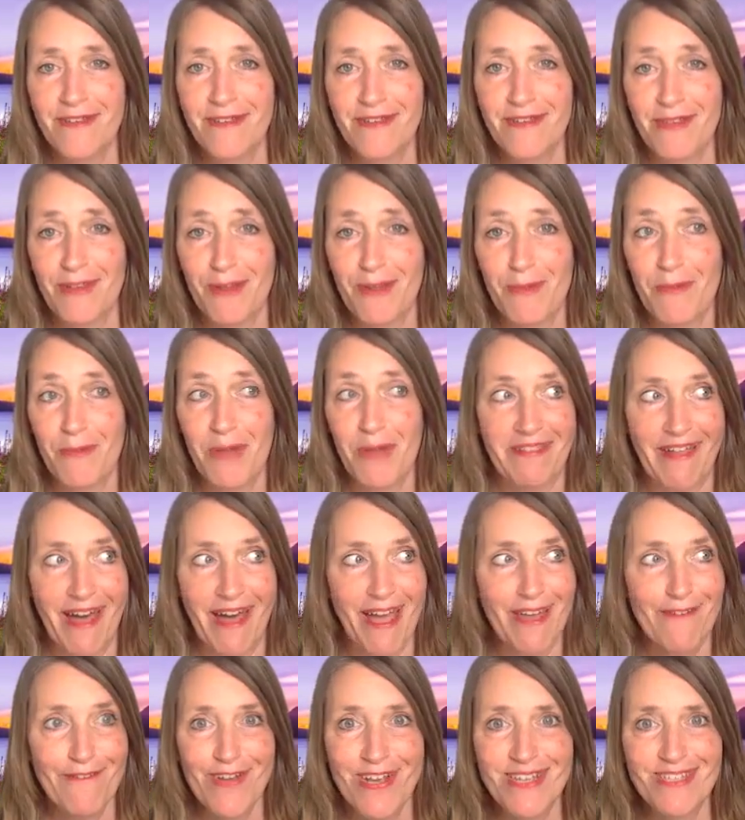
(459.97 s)
my
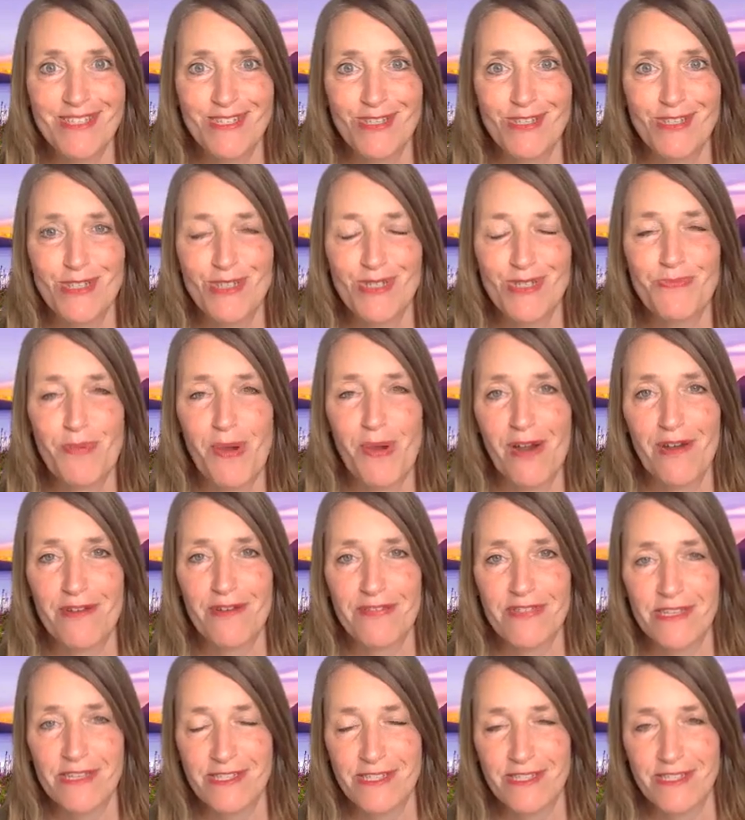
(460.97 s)
life, because it's just part
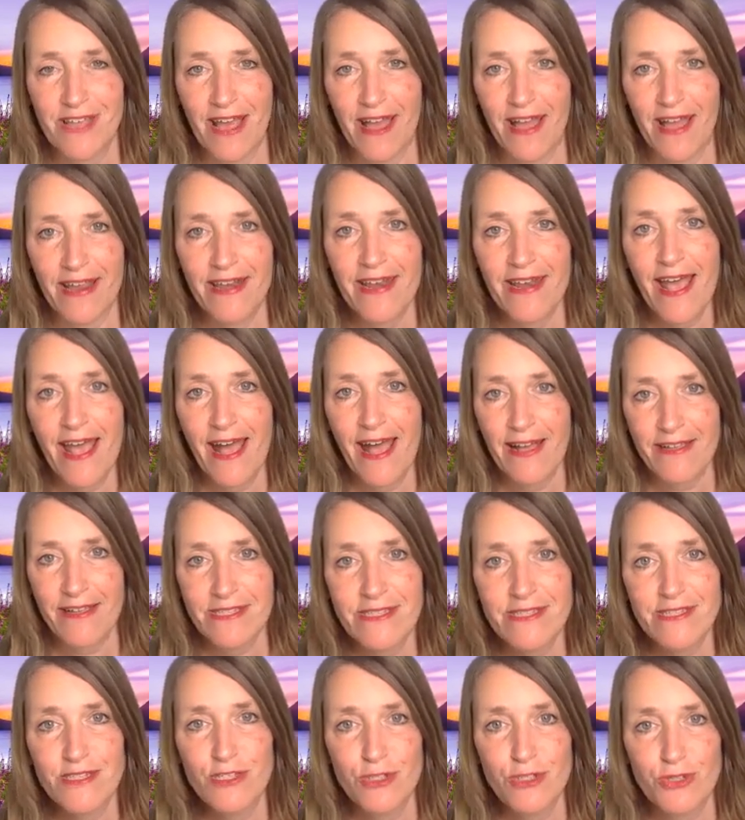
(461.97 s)
of the design, has
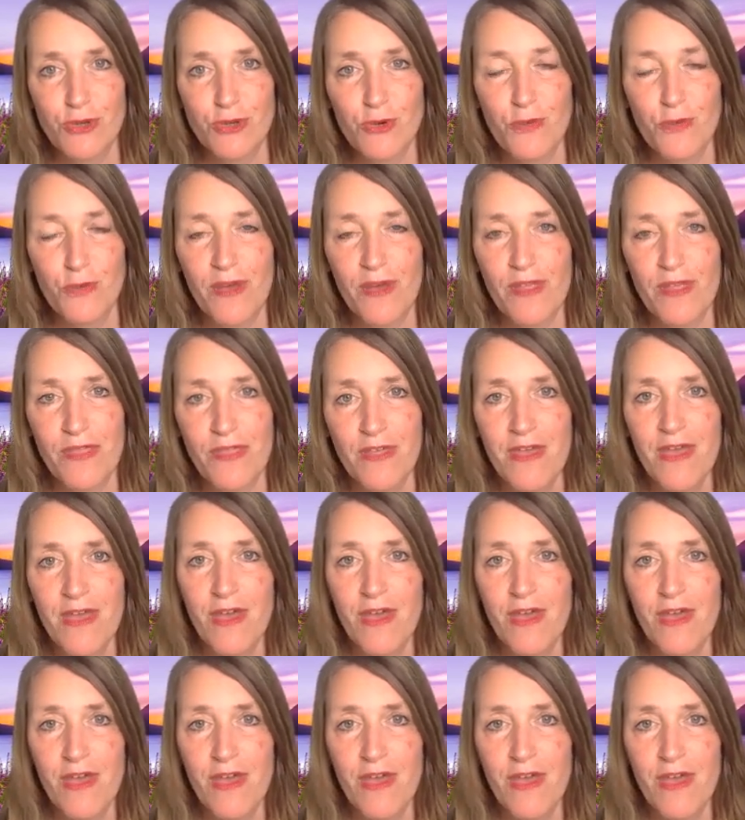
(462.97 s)
to do with